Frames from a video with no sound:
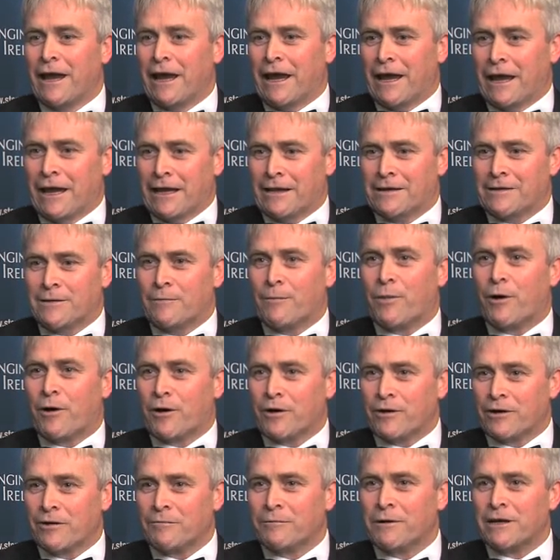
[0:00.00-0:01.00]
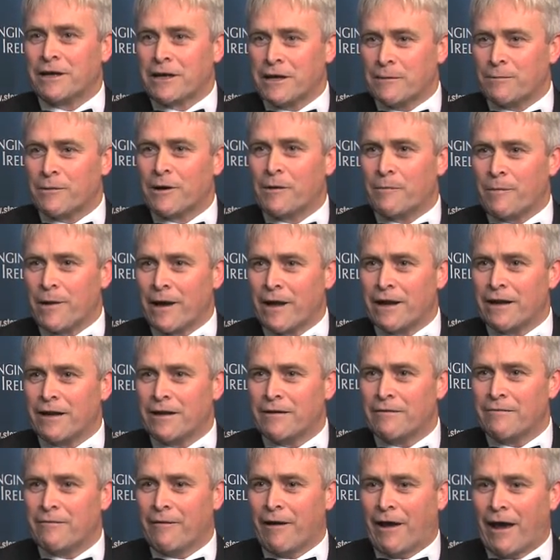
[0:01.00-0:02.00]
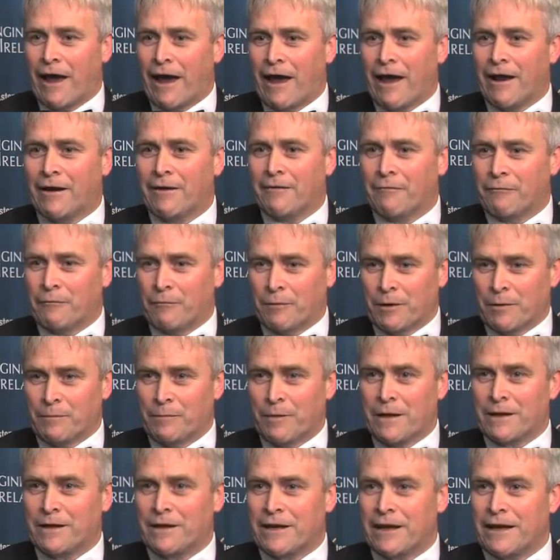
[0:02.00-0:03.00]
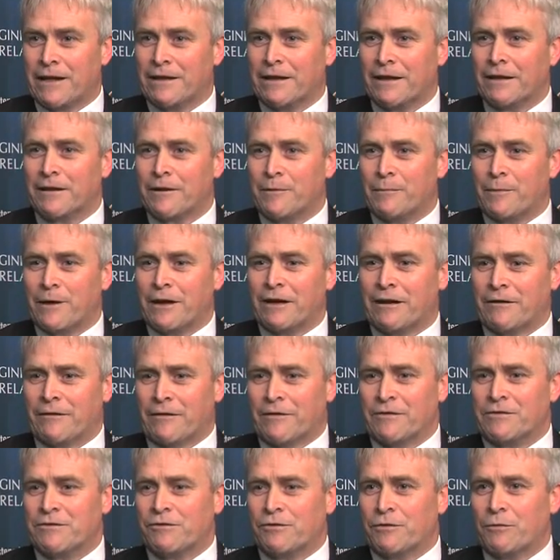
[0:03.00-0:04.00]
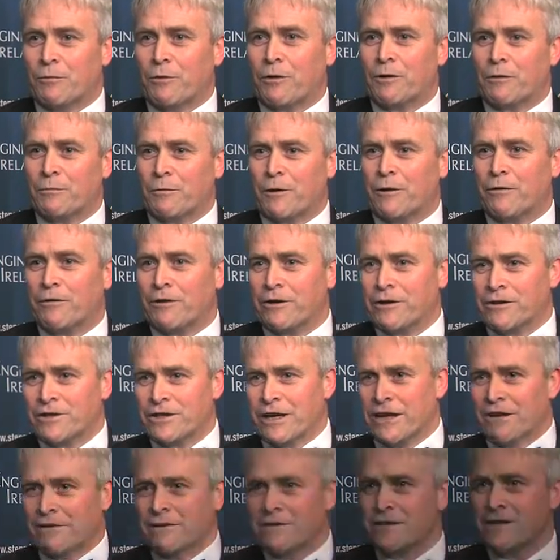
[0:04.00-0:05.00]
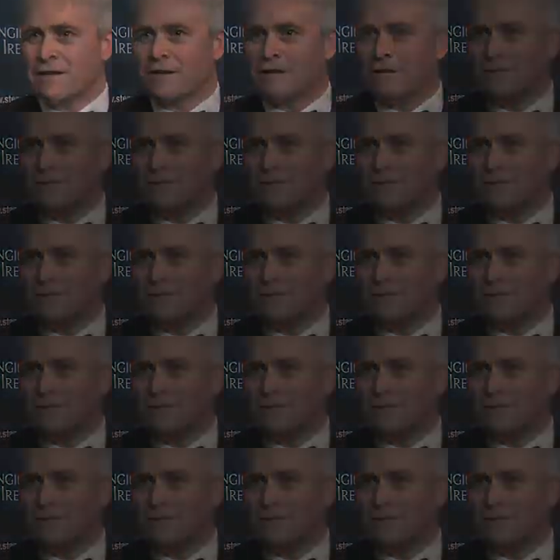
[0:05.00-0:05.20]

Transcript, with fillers: it's important that we keep competitive, and we maintain that competitiveness through working with our engineers.